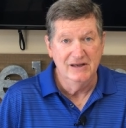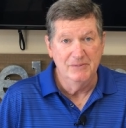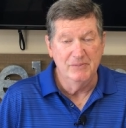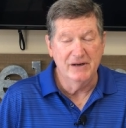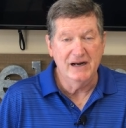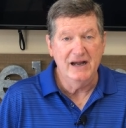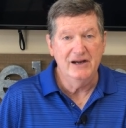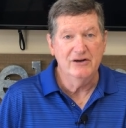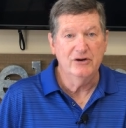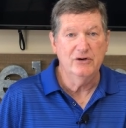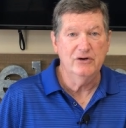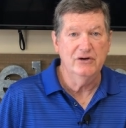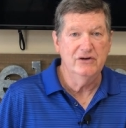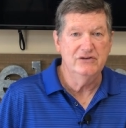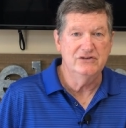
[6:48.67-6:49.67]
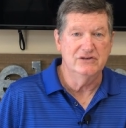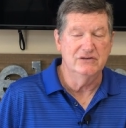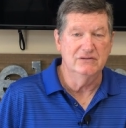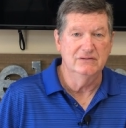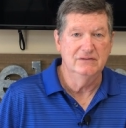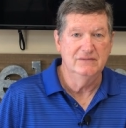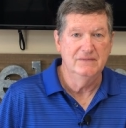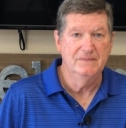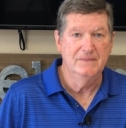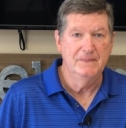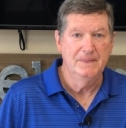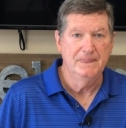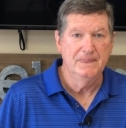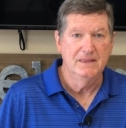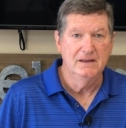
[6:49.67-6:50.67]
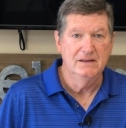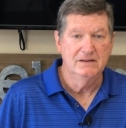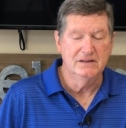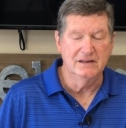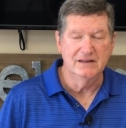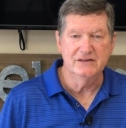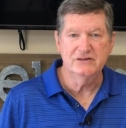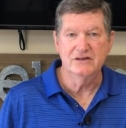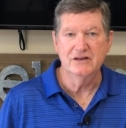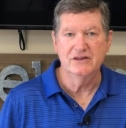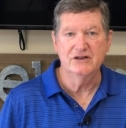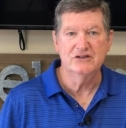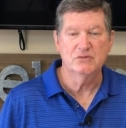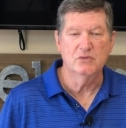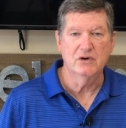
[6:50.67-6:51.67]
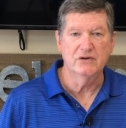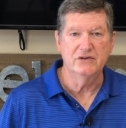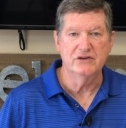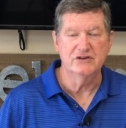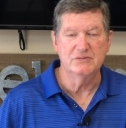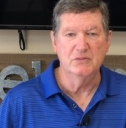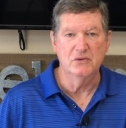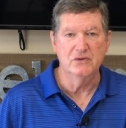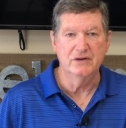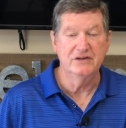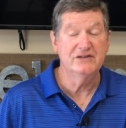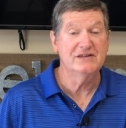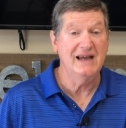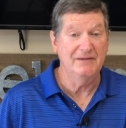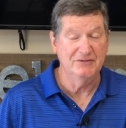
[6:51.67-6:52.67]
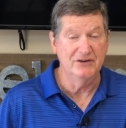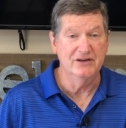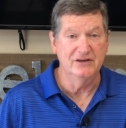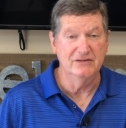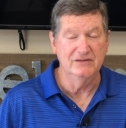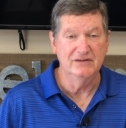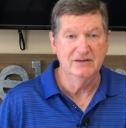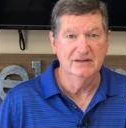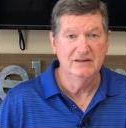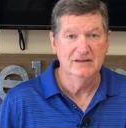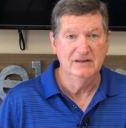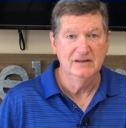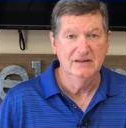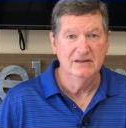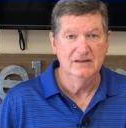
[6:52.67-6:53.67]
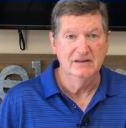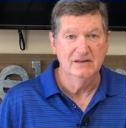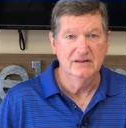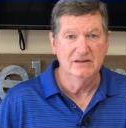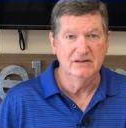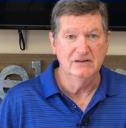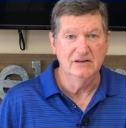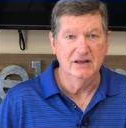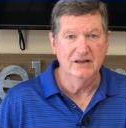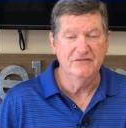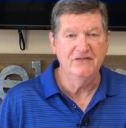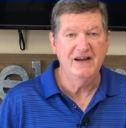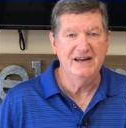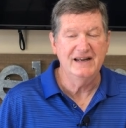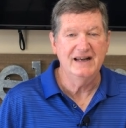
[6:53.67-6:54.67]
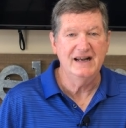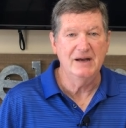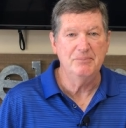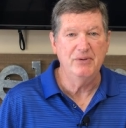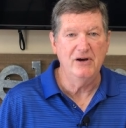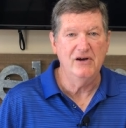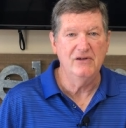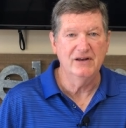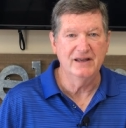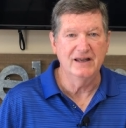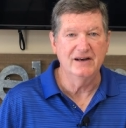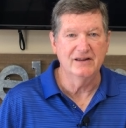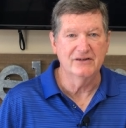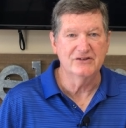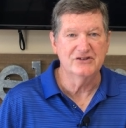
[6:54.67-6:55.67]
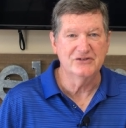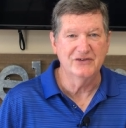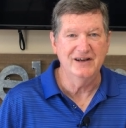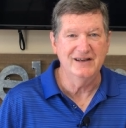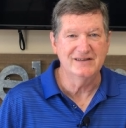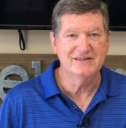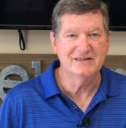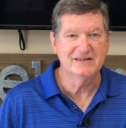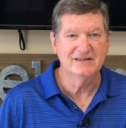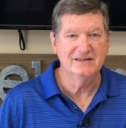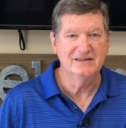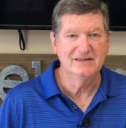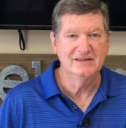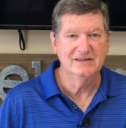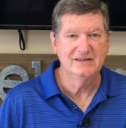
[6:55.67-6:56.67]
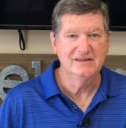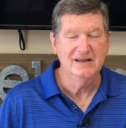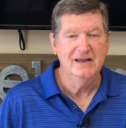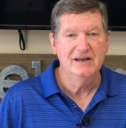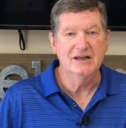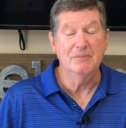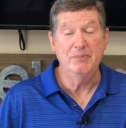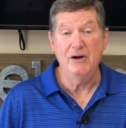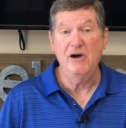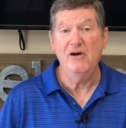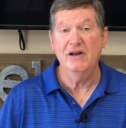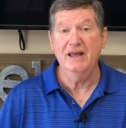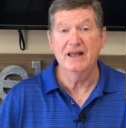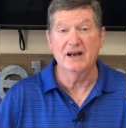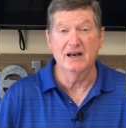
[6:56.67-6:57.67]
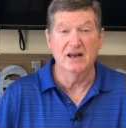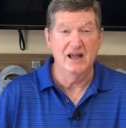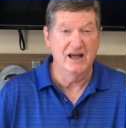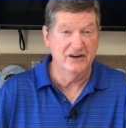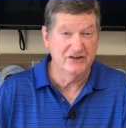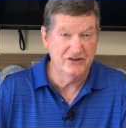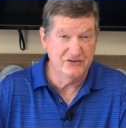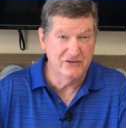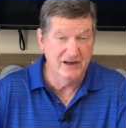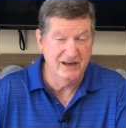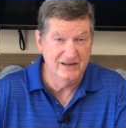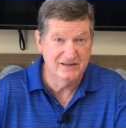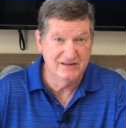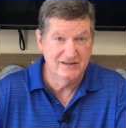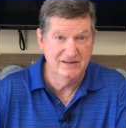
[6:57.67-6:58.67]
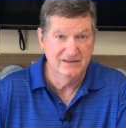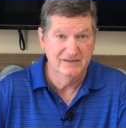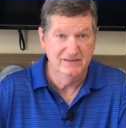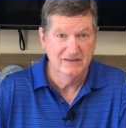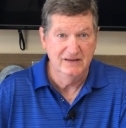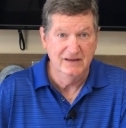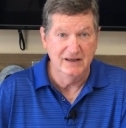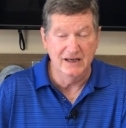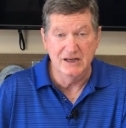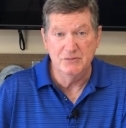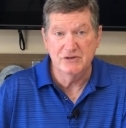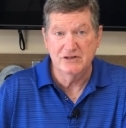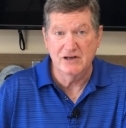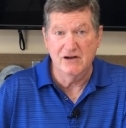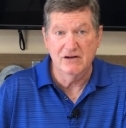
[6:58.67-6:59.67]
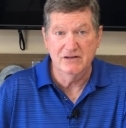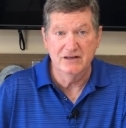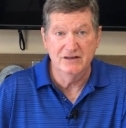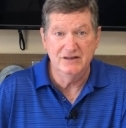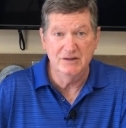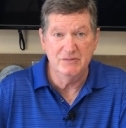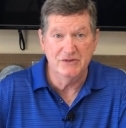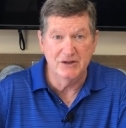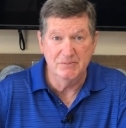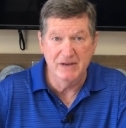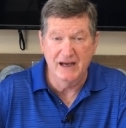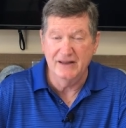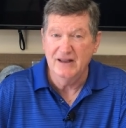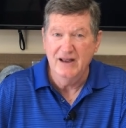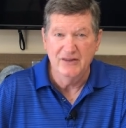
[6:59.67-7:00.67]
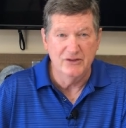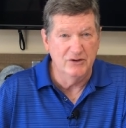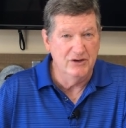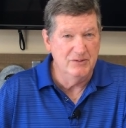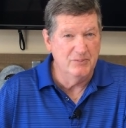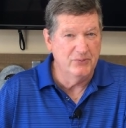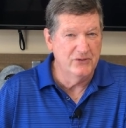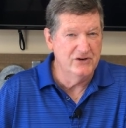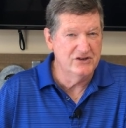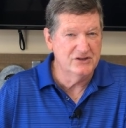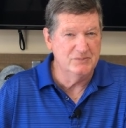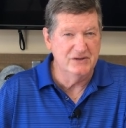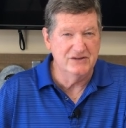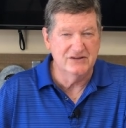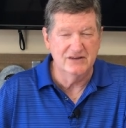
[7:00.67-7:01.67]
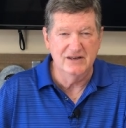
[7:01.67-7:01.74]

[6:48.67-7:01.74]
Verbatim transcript: But I encourage you to listen to this word this morning, this afternoon and find out how Paul handled stress. Now, Paul had a lot of stress. And he was talking to Timothy about the imprisonments